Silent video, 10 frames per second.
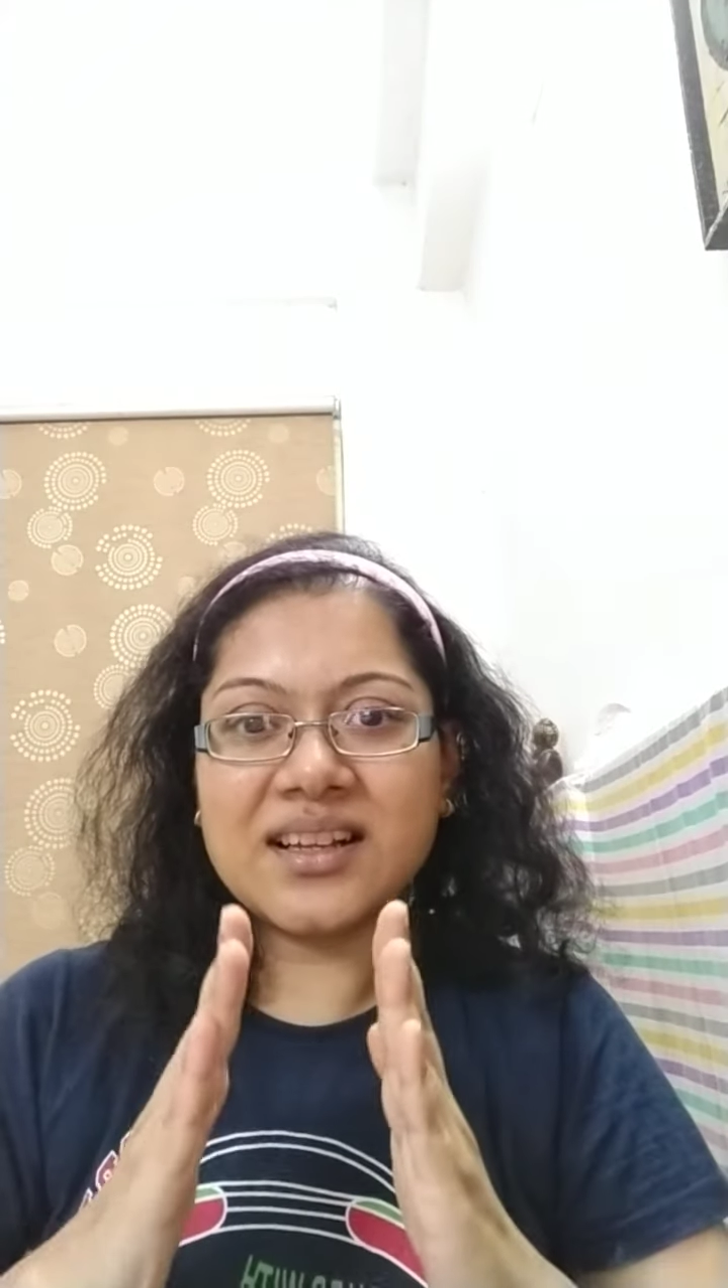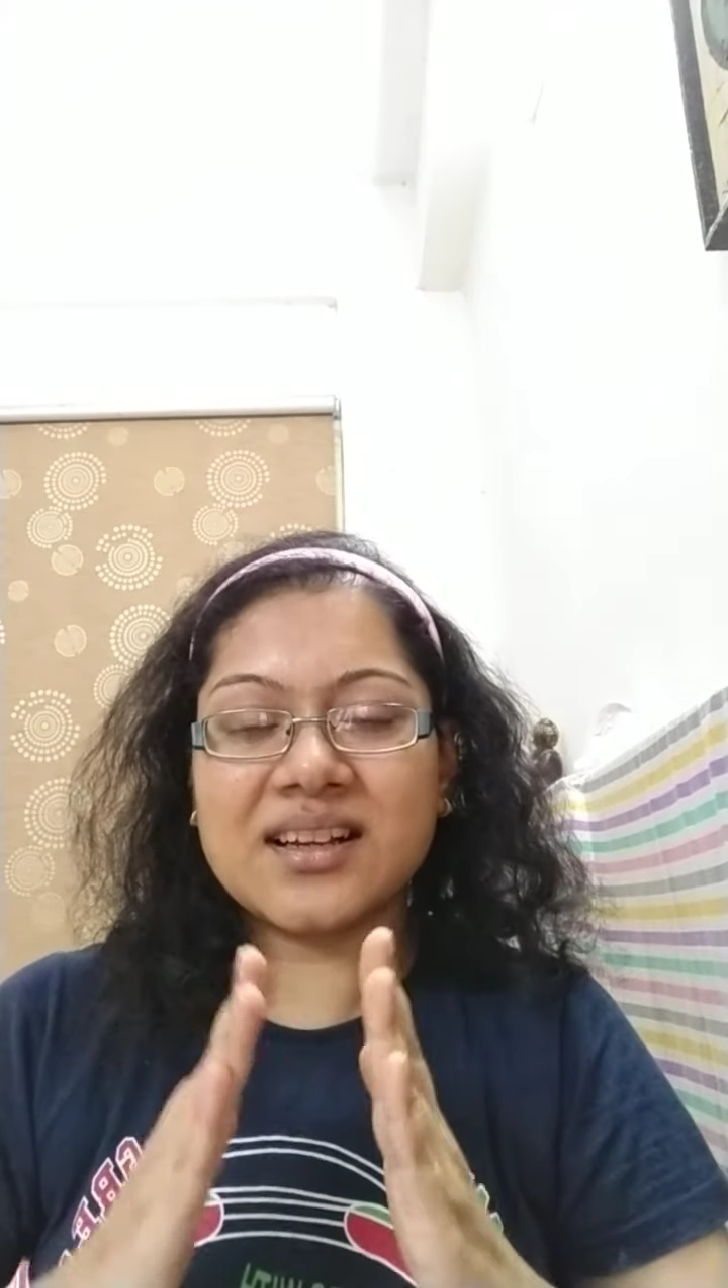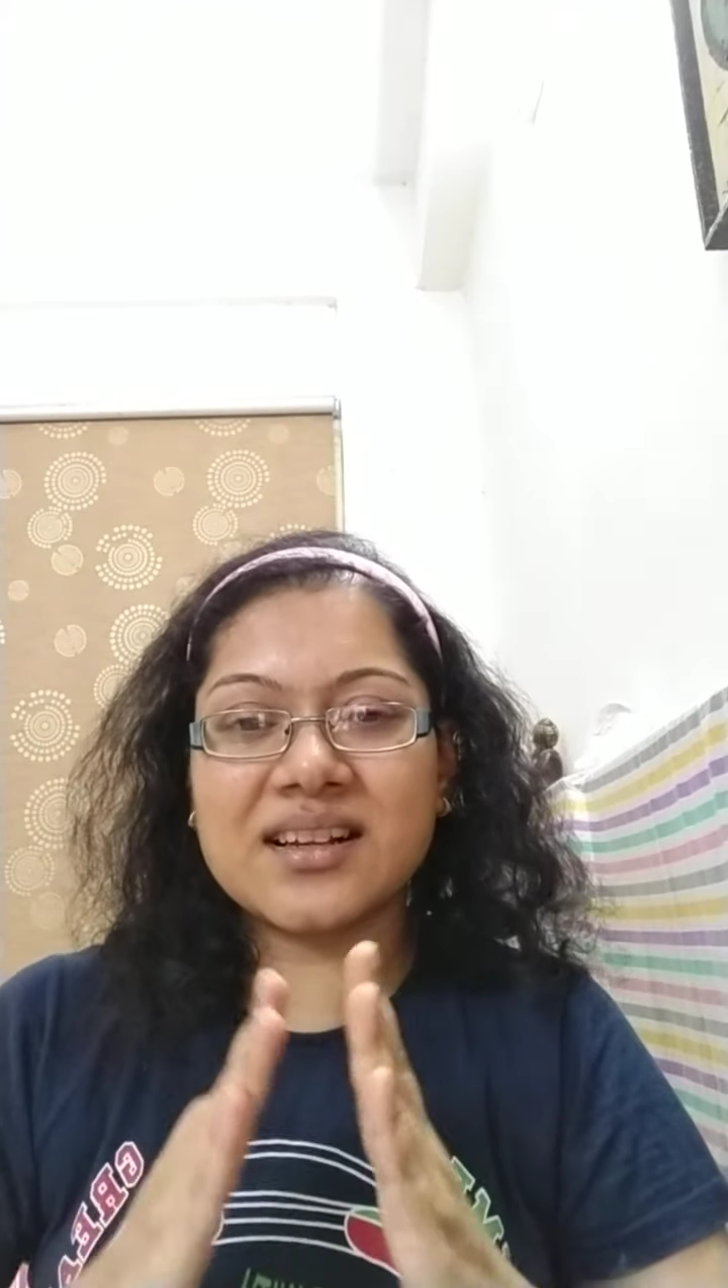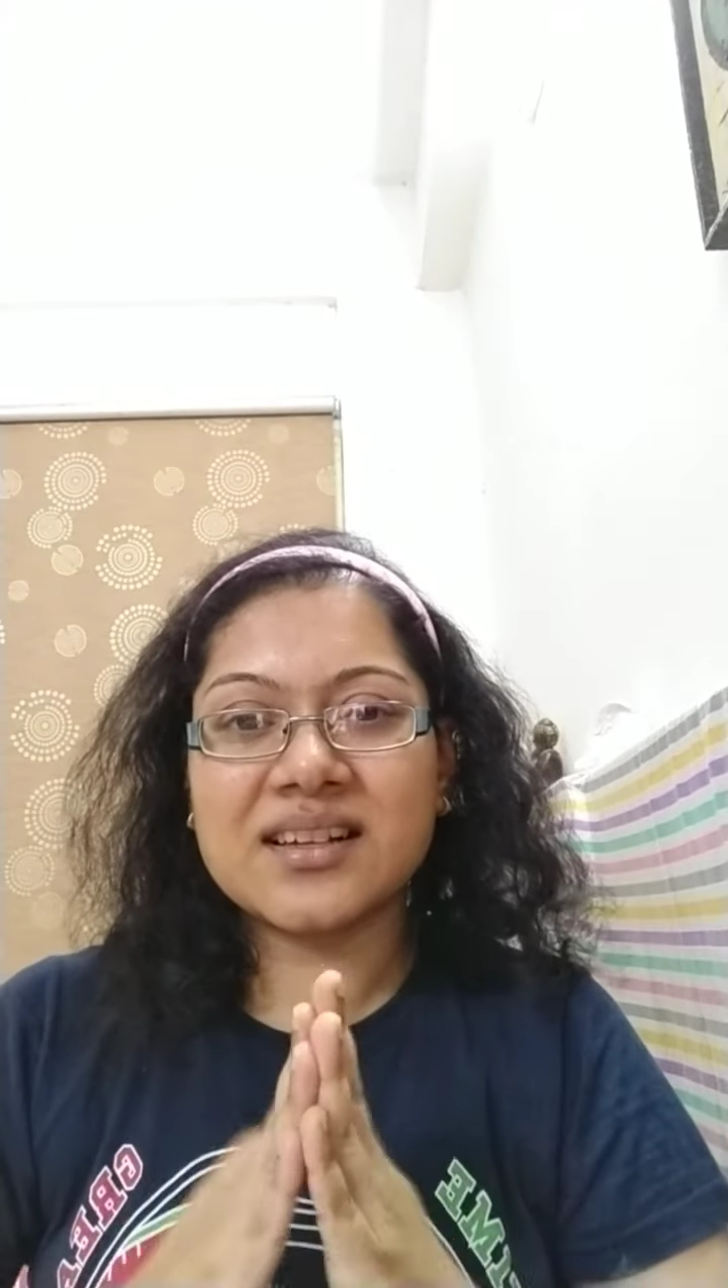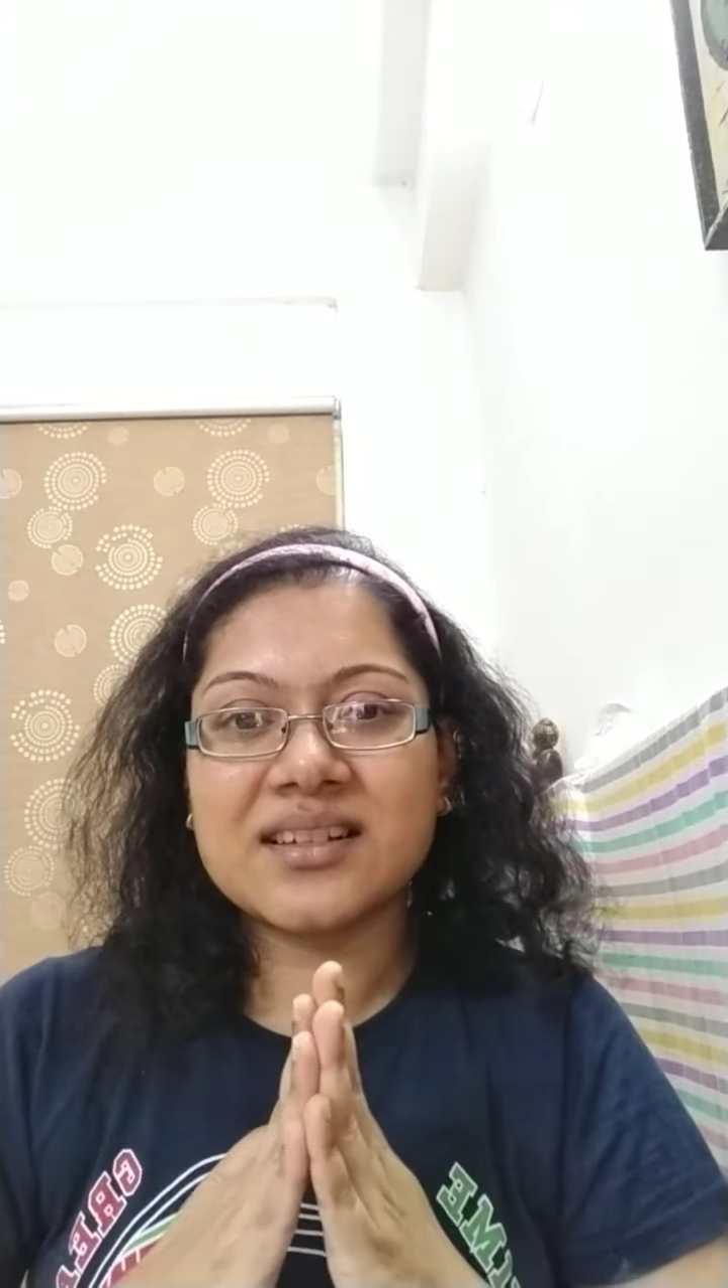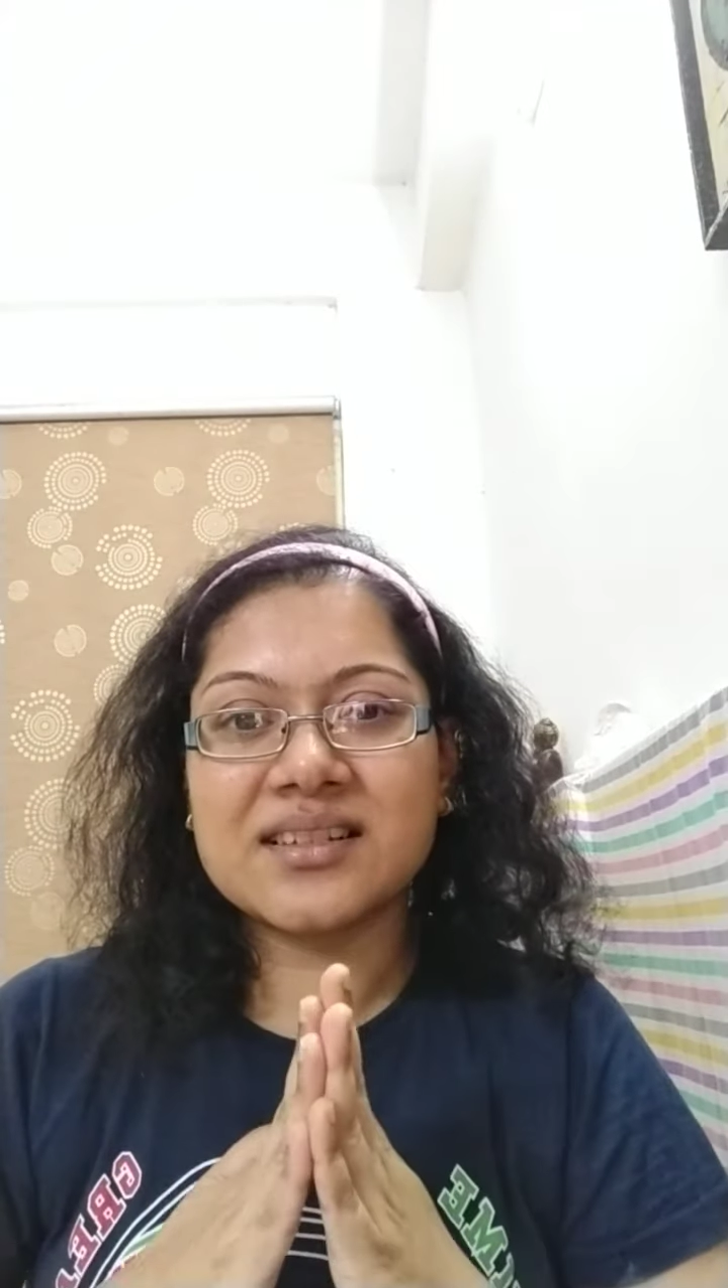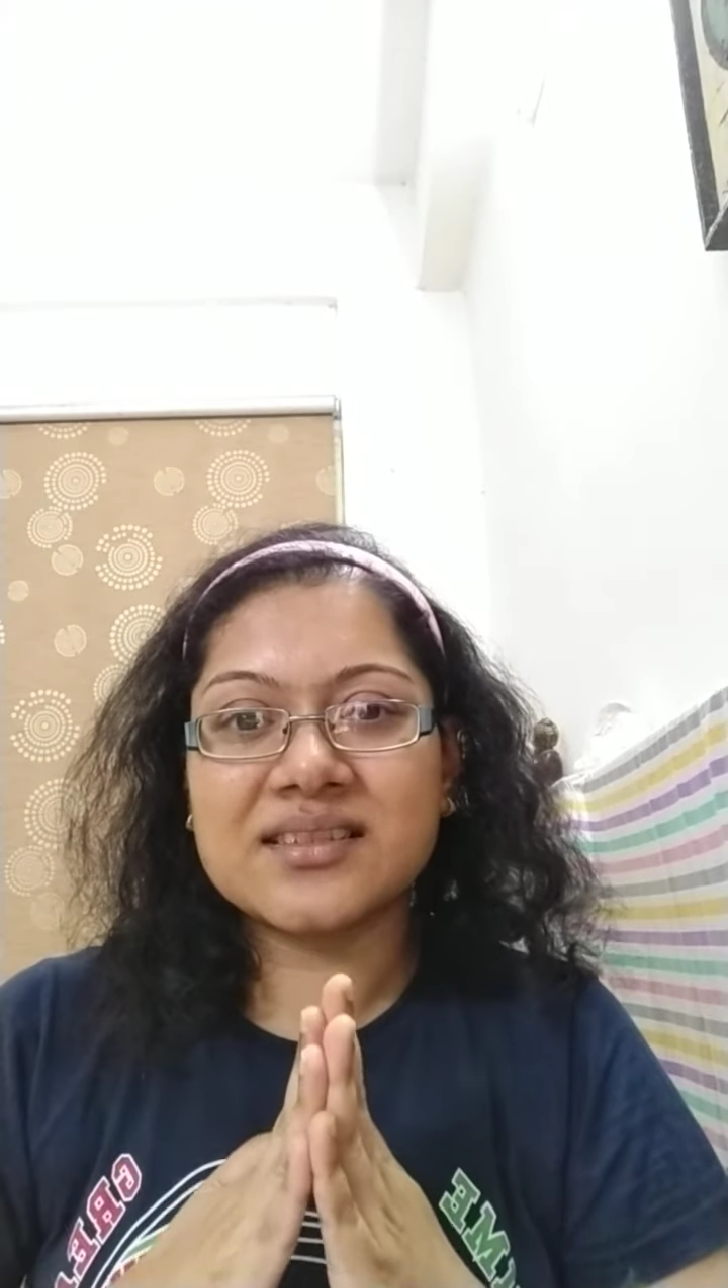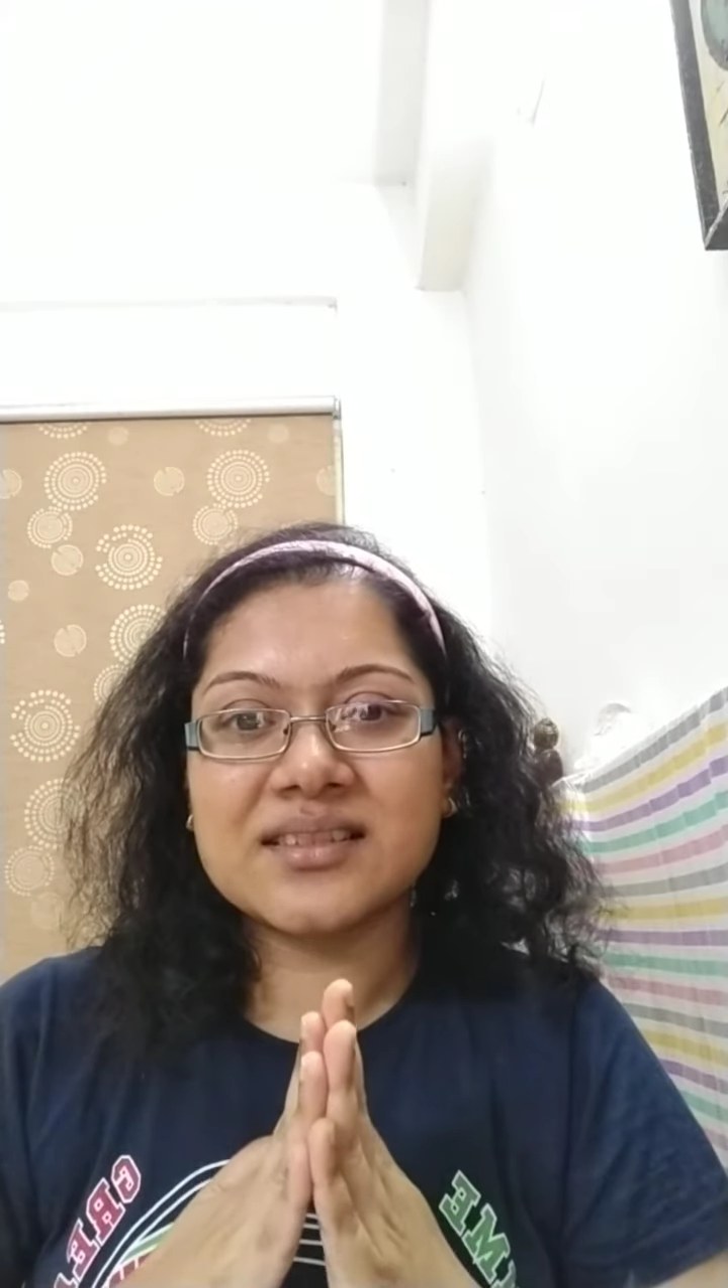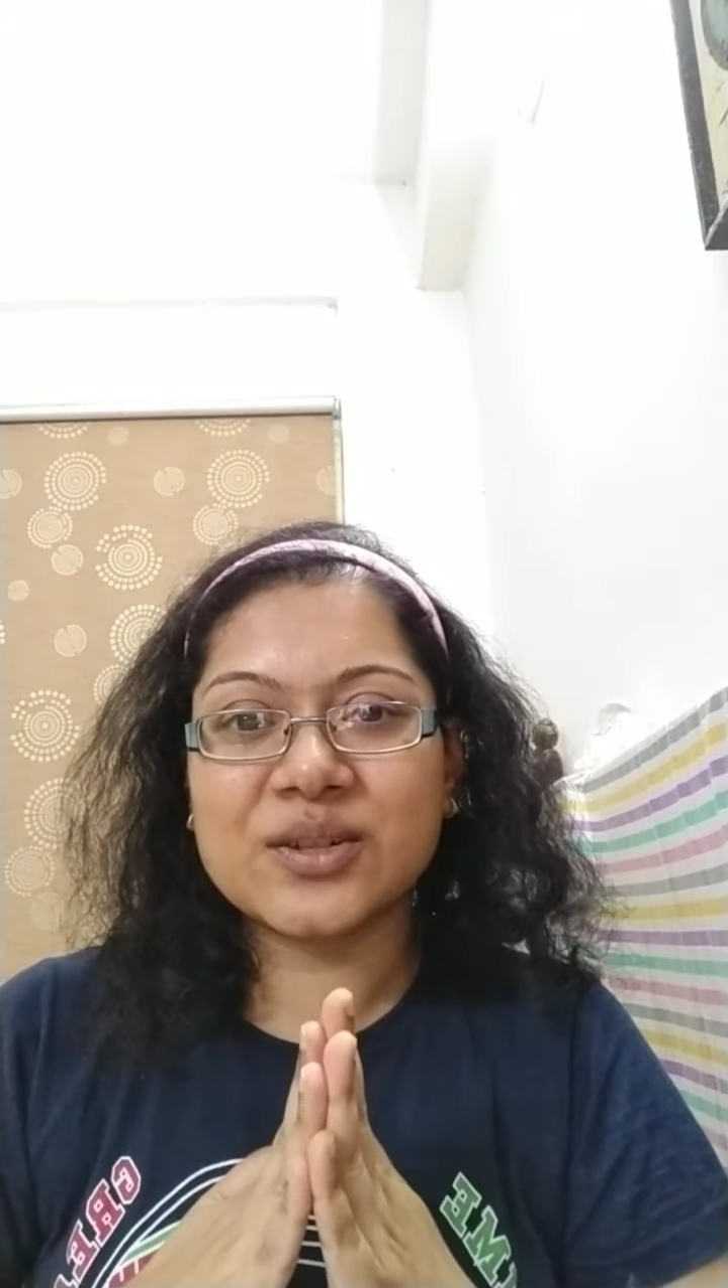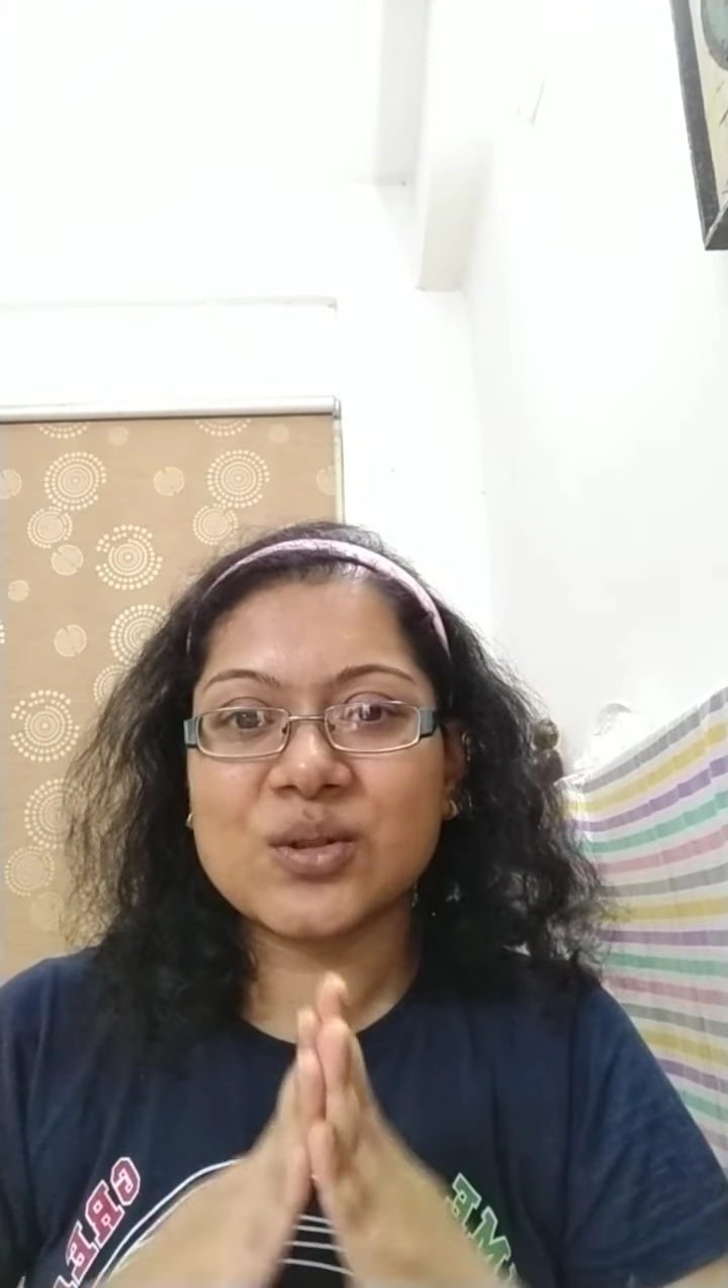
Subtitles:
you